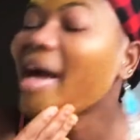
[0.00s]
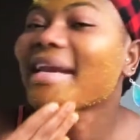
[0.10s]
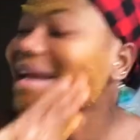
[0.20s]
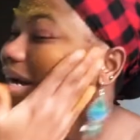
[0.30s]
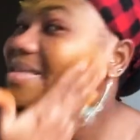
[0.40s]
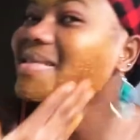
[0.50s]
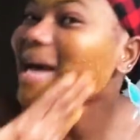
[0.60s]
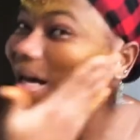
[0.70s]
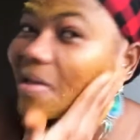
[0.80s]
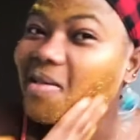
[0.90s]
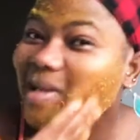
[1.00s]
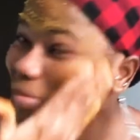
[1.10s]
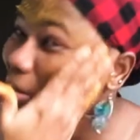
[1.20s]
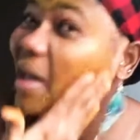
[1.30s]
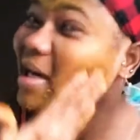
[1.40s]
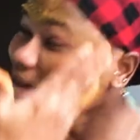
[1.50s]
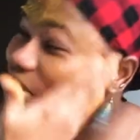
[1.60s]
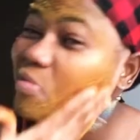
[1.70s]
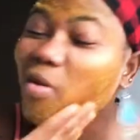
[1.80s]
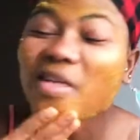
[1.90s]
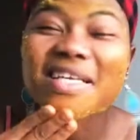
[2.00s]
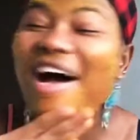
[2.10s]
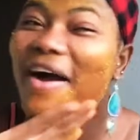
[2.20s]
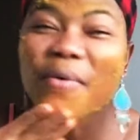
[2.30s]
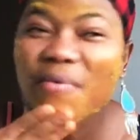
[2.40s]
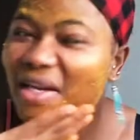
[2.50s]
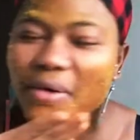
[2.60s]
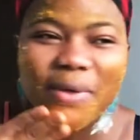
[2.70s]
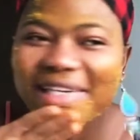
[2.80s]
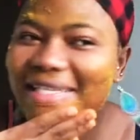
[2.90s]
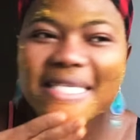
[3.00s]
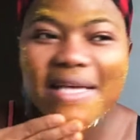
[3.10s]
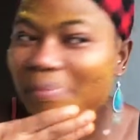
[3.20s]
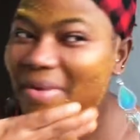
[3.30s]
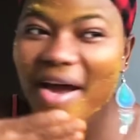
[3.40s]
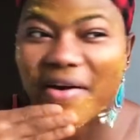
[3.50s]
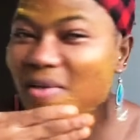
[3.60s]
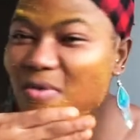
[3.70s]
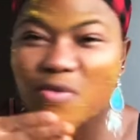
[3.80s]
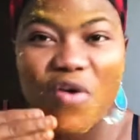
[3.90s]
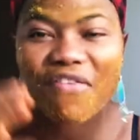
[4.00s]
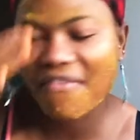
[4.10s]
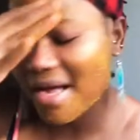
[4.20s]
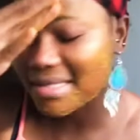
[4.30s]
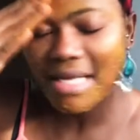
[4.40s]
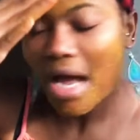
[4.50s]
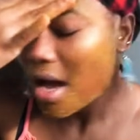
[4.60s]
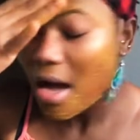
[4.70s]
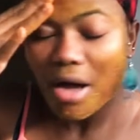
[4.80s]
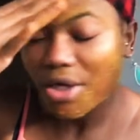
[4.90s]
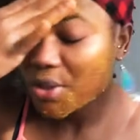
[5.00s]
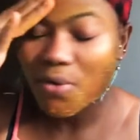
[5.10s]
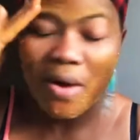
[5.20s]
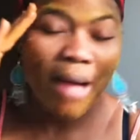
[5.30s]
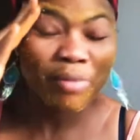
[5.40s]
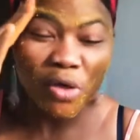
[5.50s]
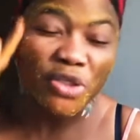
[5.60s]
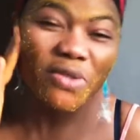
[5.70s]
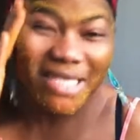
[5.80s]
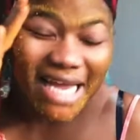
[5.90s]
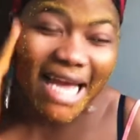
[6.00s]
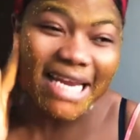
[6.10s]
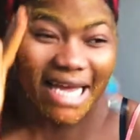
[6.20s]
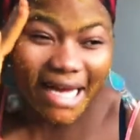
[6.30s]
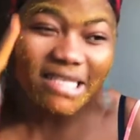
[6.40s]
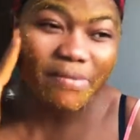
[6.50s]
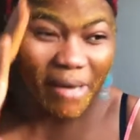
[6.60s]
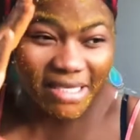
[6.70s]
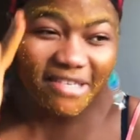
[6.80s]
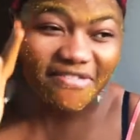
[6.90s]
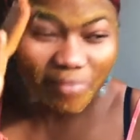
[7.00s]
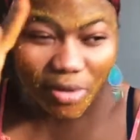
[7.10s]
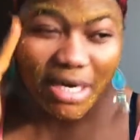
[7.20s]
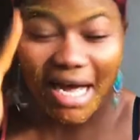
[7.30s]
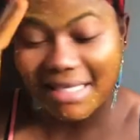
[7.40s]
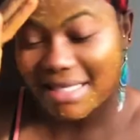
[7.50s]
dark circles and my dark spots are really, really disappearing so fast. You know, I'm not using any expensive product,